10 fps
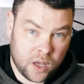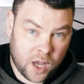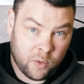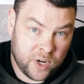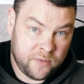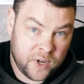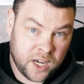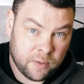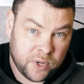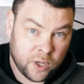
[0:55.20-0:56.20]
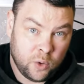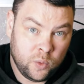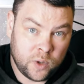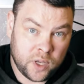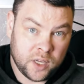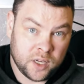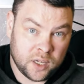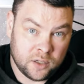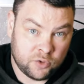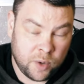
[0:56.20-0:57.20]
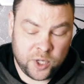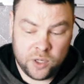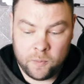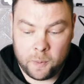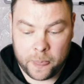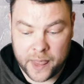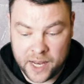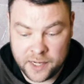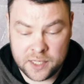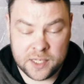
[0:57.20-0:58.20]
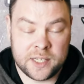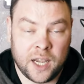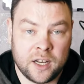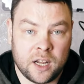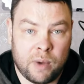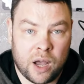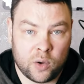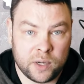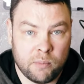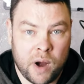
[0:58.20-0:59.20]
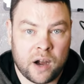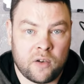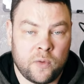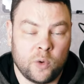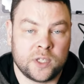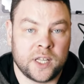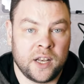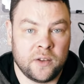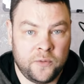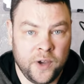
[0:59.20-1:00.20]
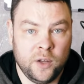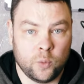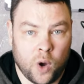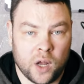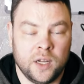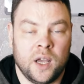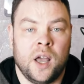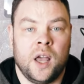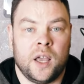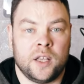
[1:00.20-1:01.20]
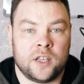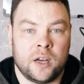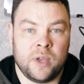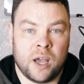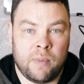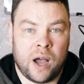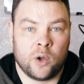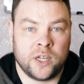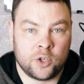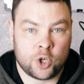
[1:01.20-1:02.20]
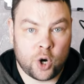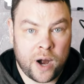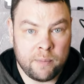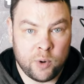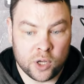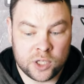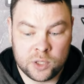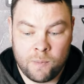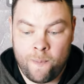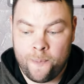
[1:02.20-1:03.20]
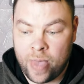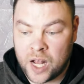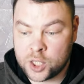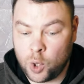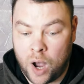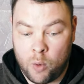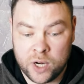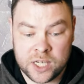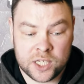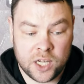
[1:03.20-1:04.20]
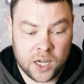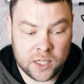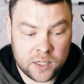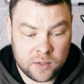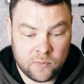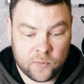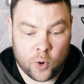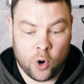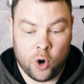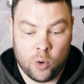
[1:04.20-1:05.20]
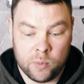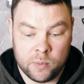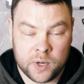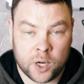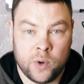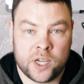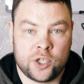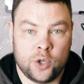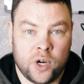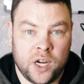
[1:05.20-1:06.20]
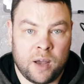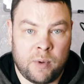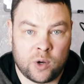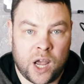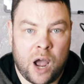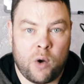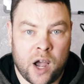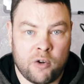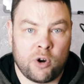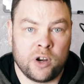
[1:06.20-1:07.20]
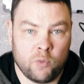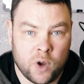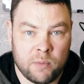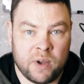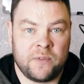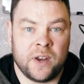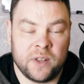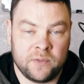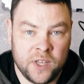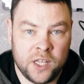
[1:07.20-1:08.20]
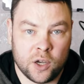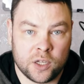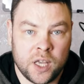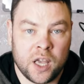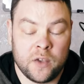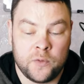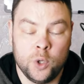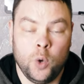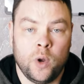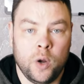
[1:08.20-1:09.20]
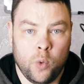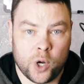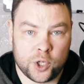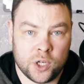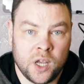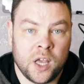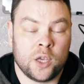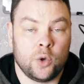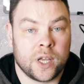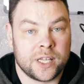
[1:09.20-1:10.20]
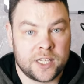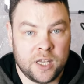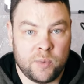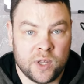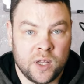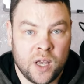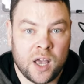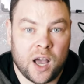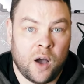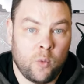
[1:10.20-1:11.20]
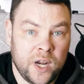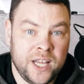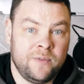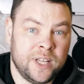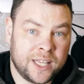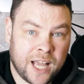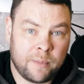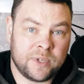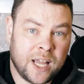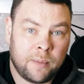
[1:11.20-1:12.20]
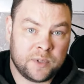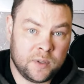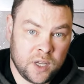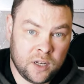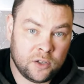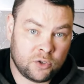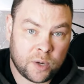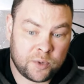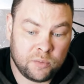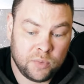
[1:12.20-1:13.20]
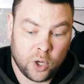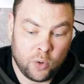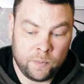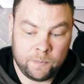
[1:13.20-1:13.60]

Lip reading: I will leave a link below in the description. And this is the second about the microphones, and the third one is going about the tripods. So I want to start from the quick story about how I ruined one of my favorite videos. If you don't want to watch it, you can skip it. I will leave the timestamps in the description below.